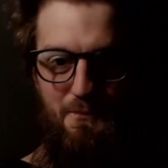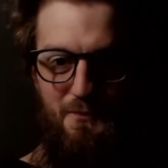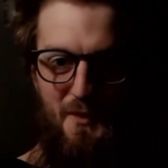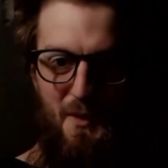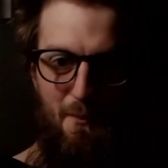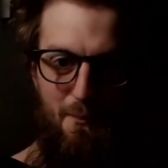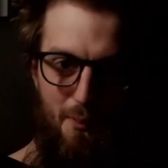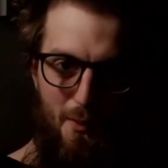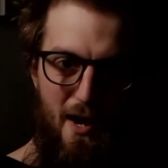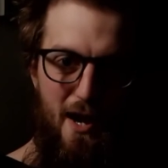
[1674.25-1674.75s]

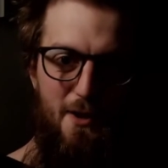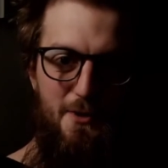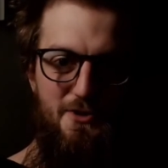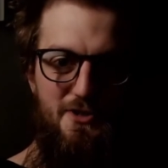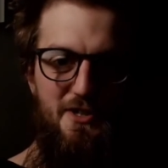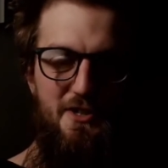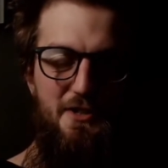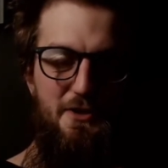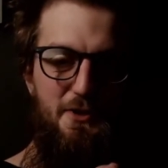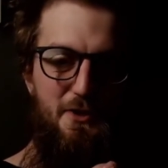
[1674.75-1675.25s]
browser
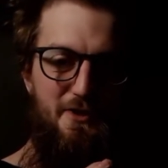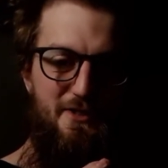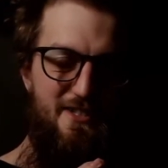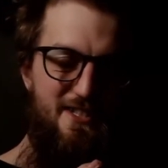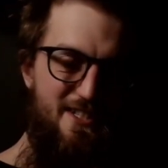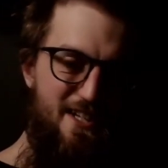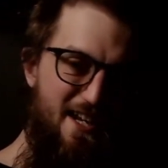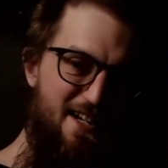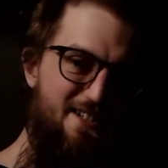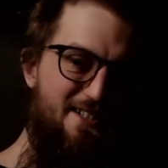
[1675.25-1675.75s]
and you can
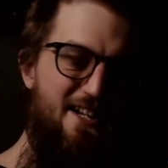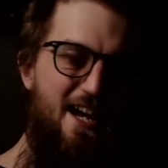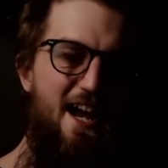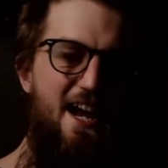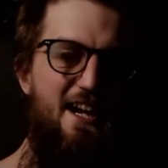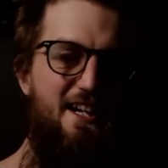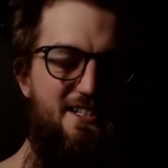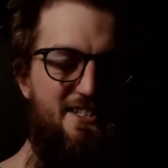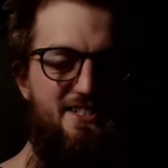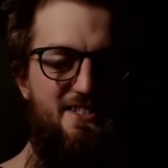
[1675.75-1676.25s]
send
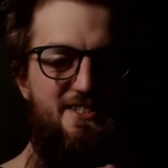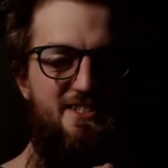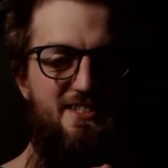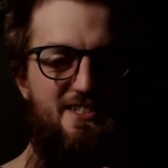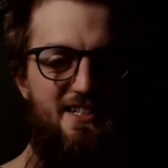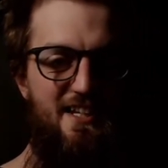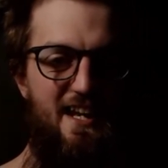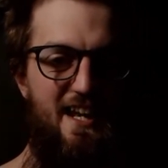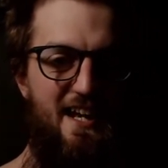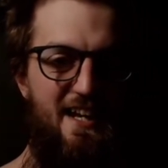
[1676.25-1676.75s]
texts
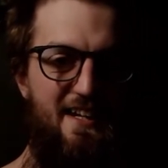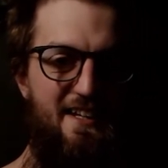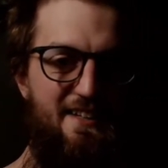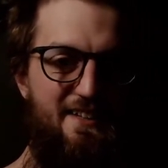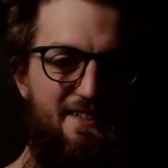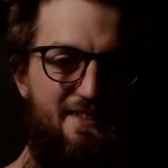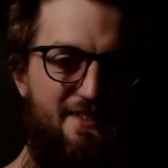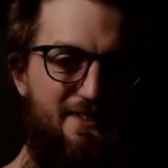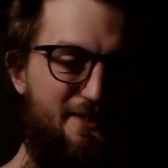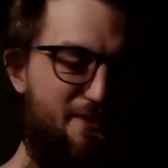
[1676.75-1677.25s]

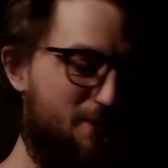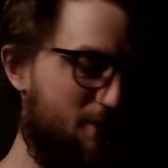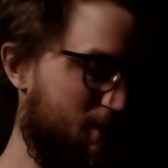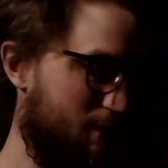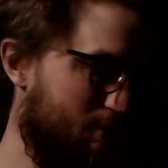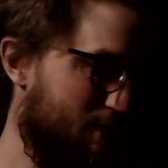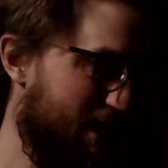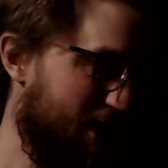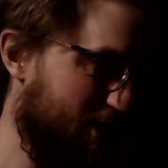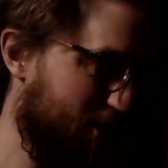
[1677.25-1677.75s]
and you can
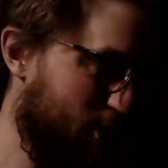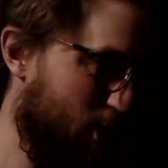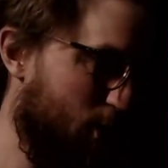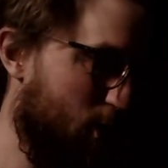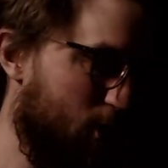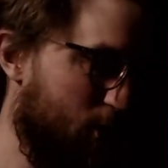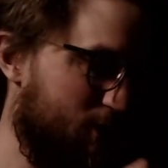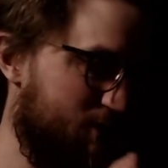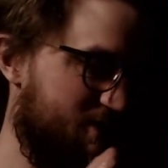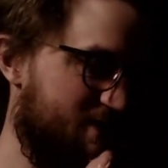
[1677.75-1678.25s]
make
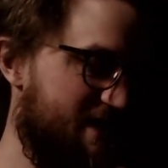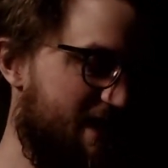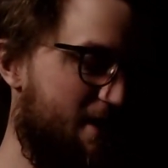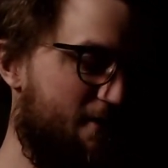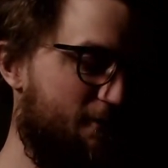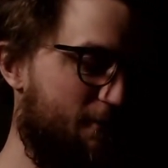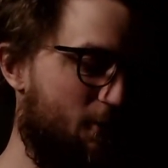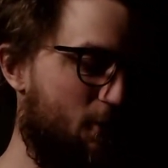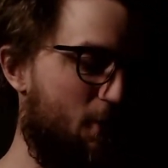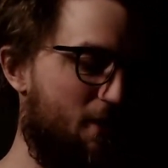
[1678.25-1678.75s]
calls,
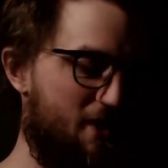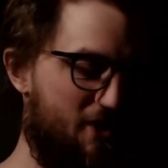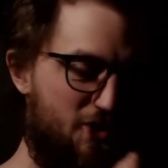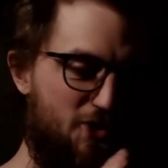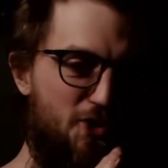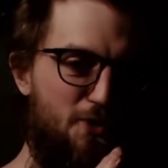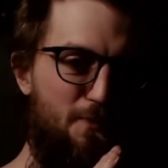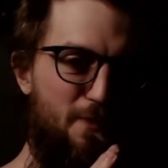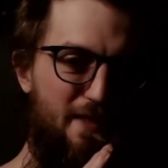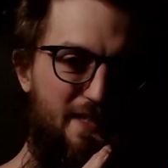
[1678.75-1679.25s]
therefore it
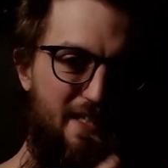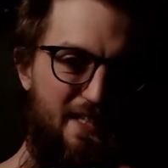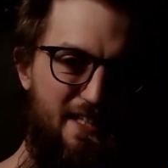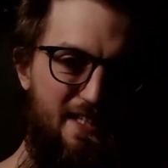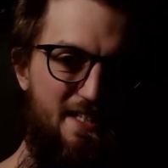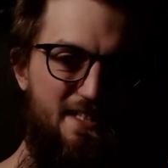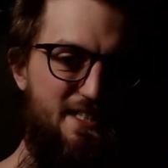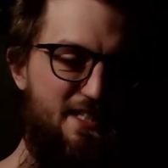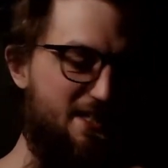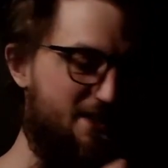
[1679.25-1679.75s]
should be
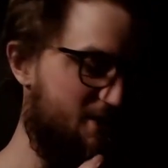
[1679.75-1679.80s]
easy, it's